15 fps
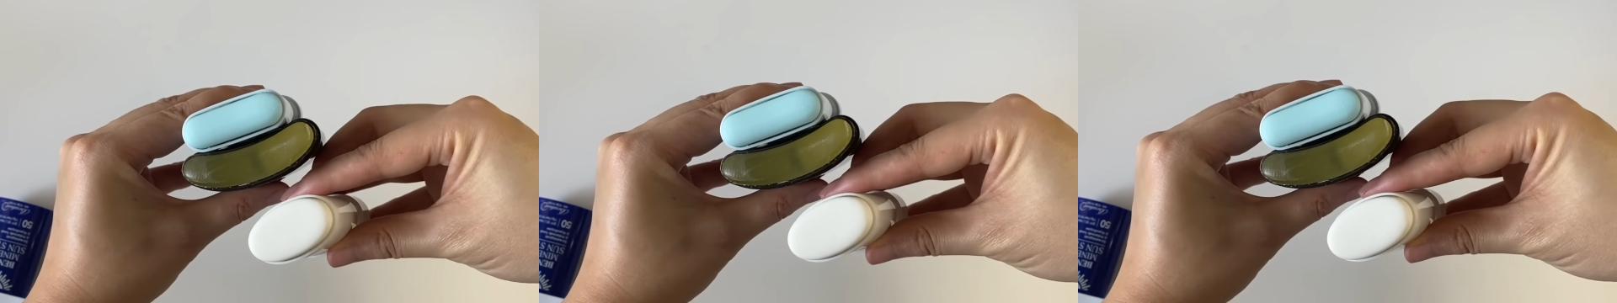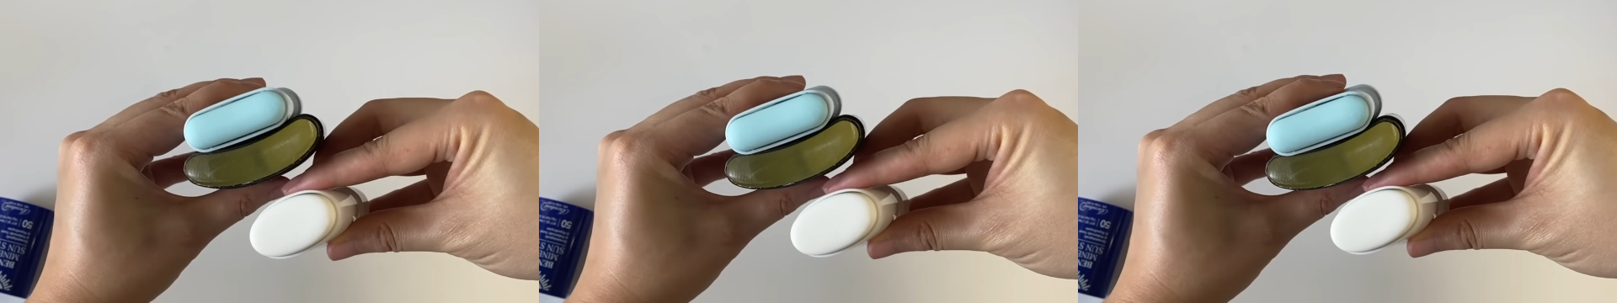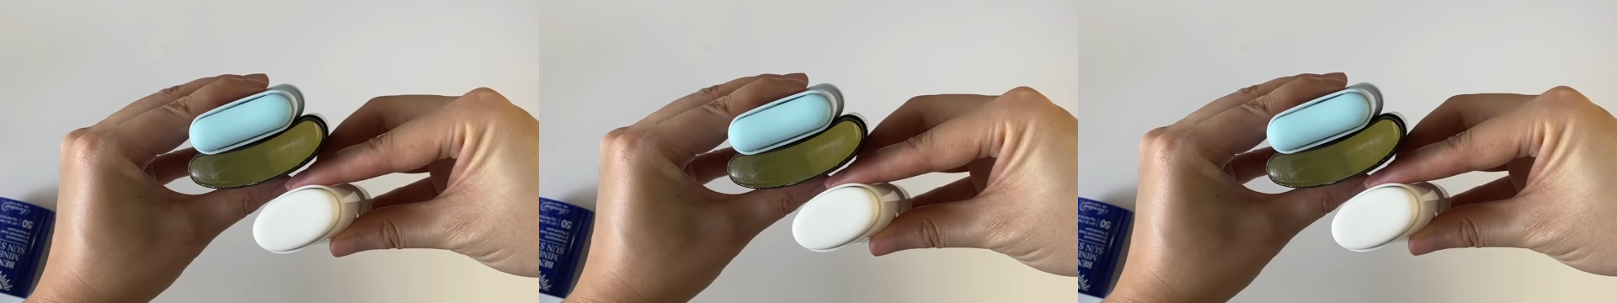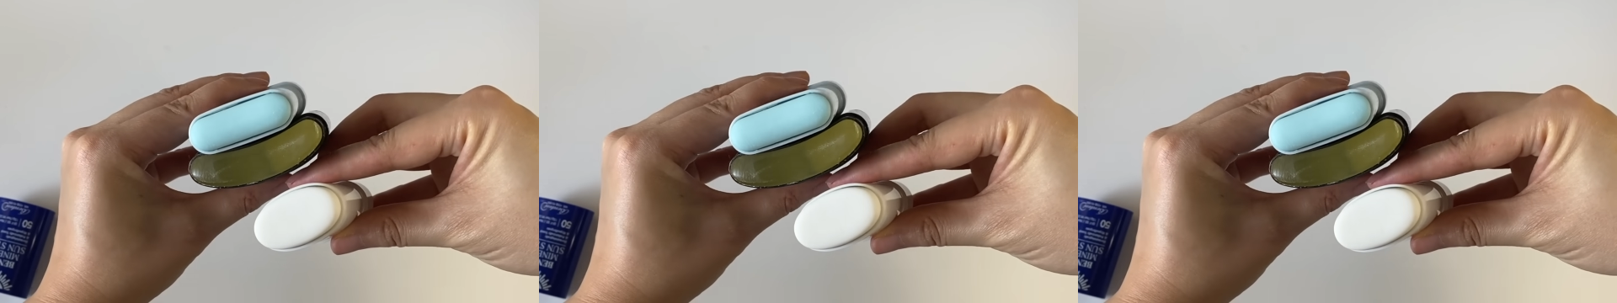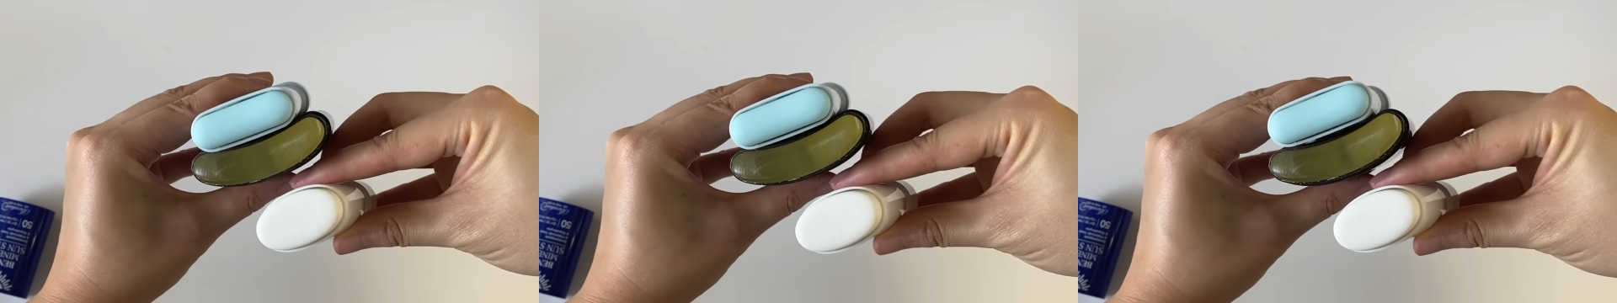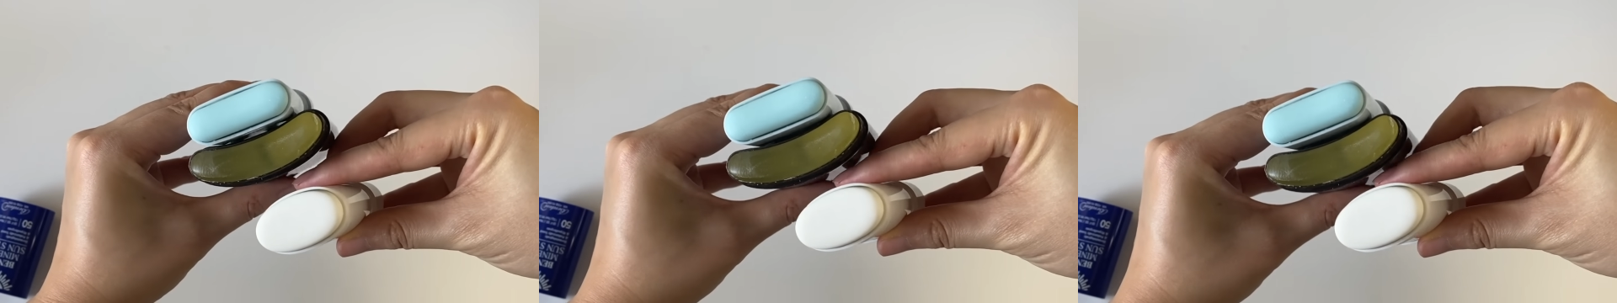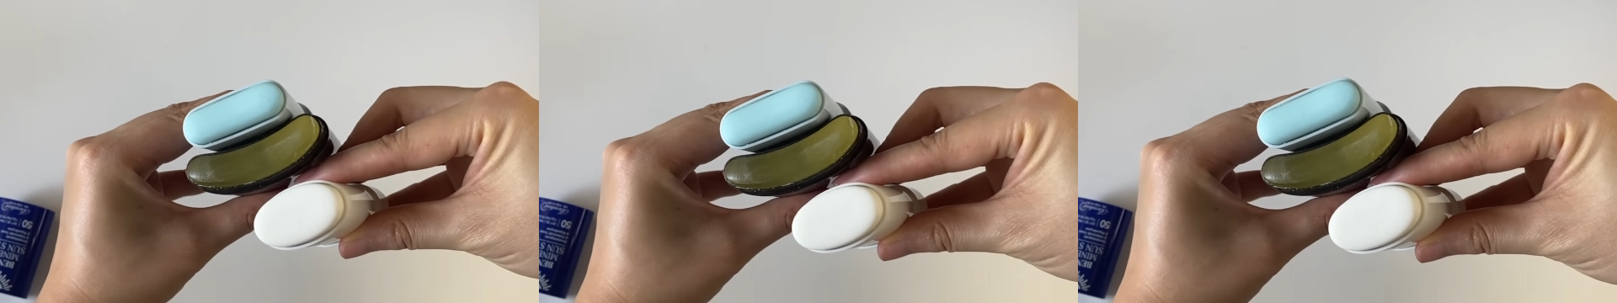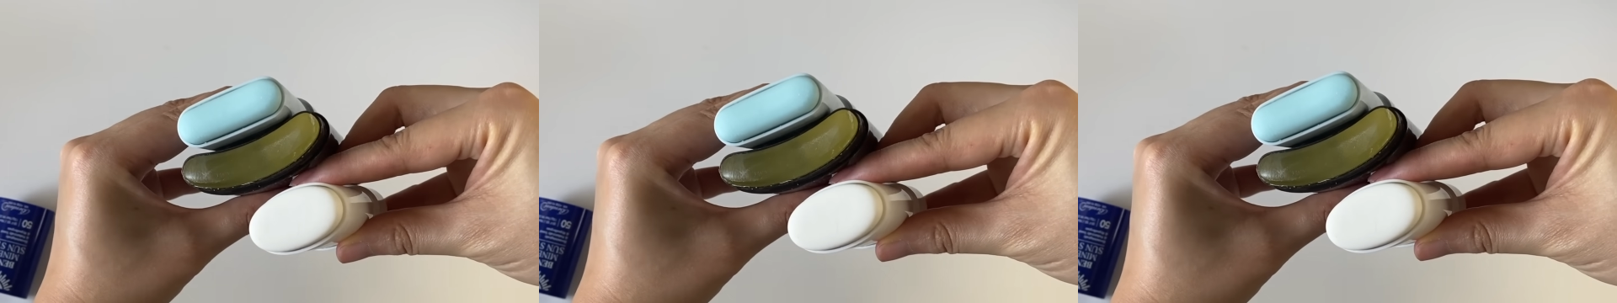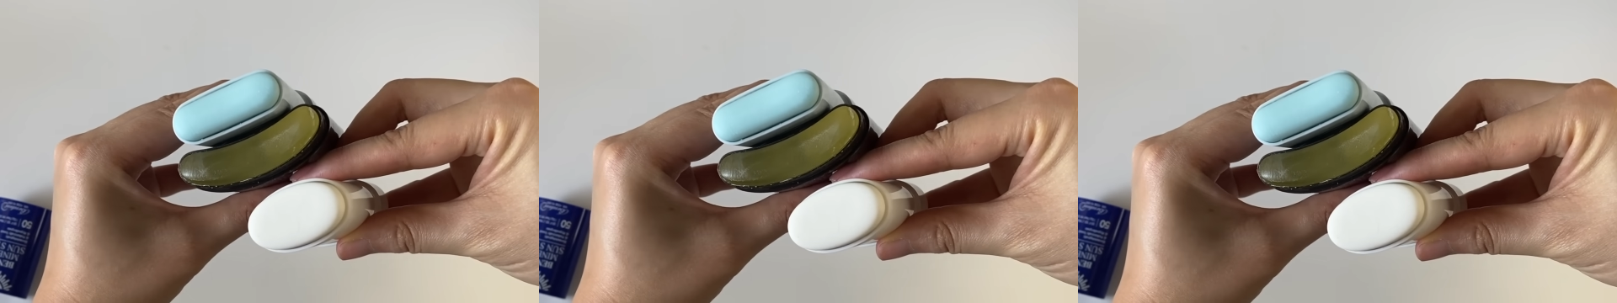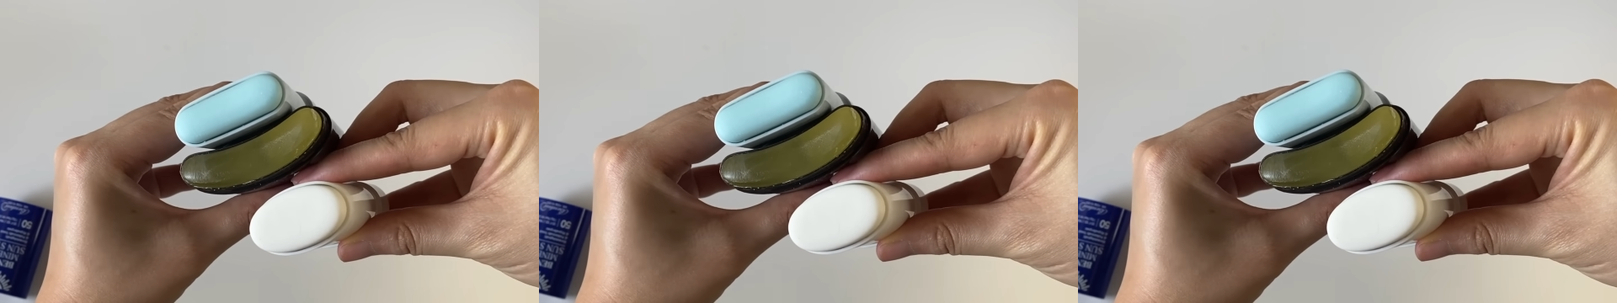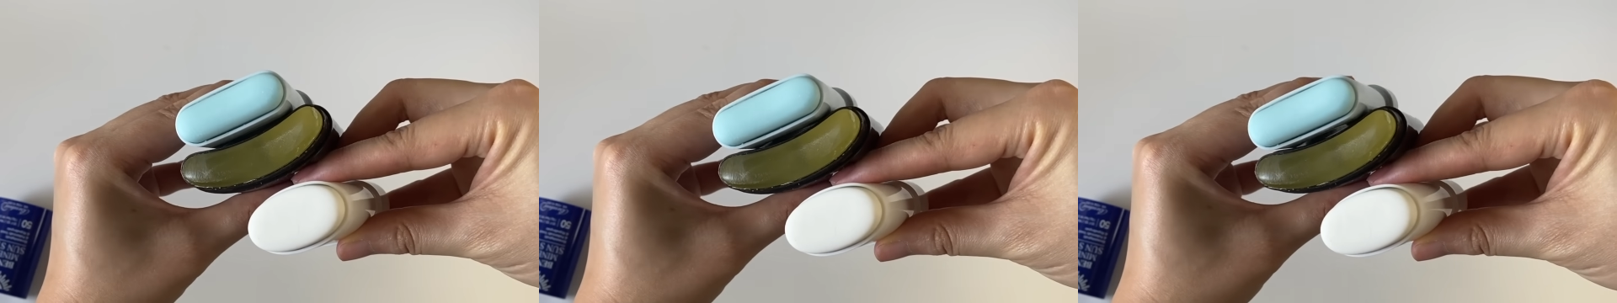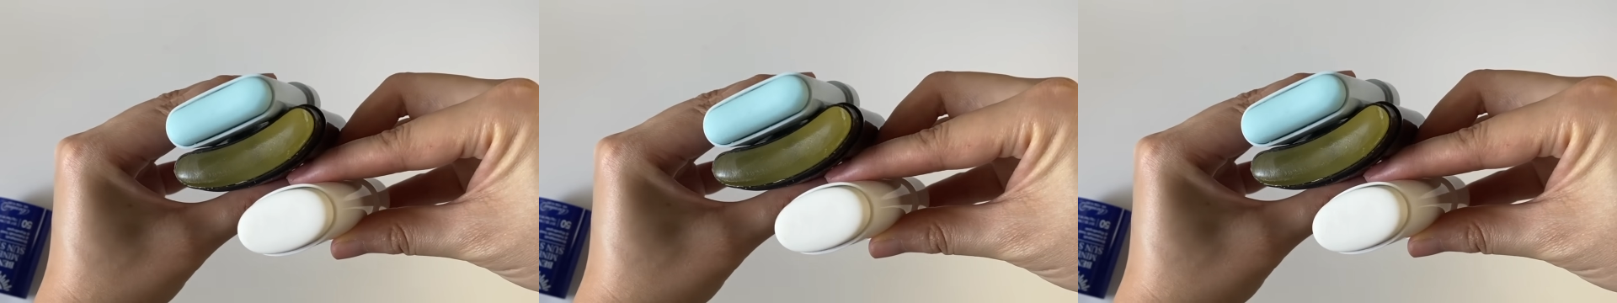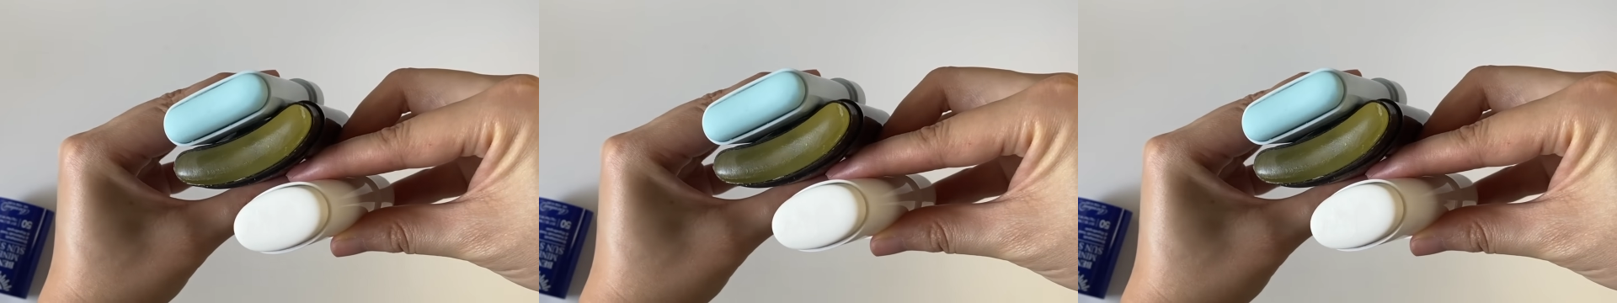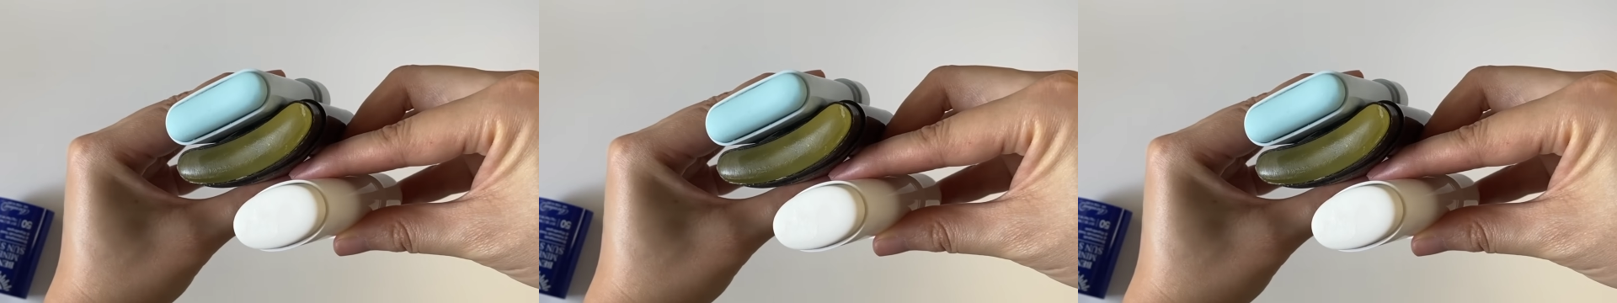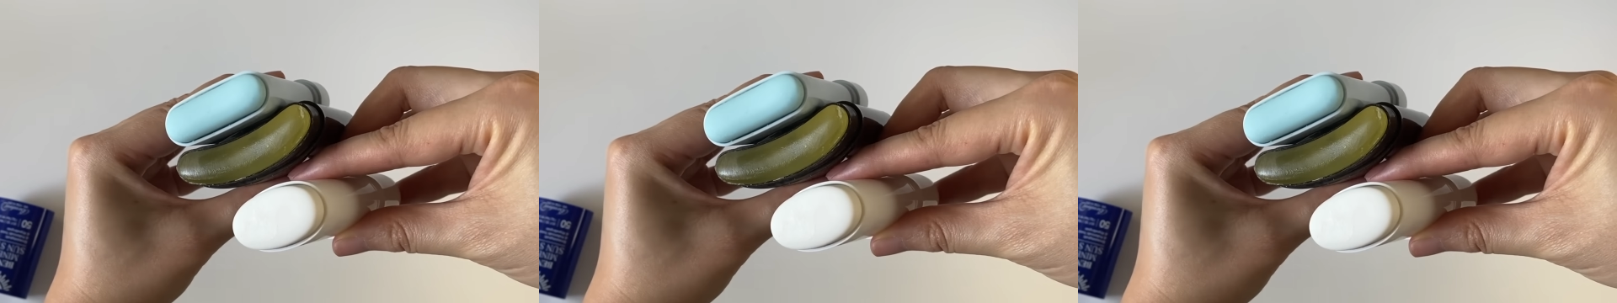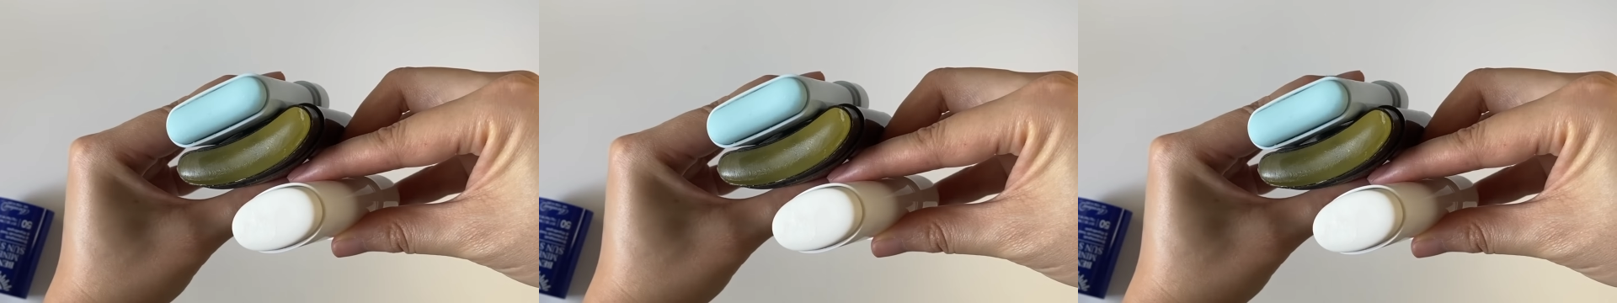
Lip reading: [unreadable: no face in view]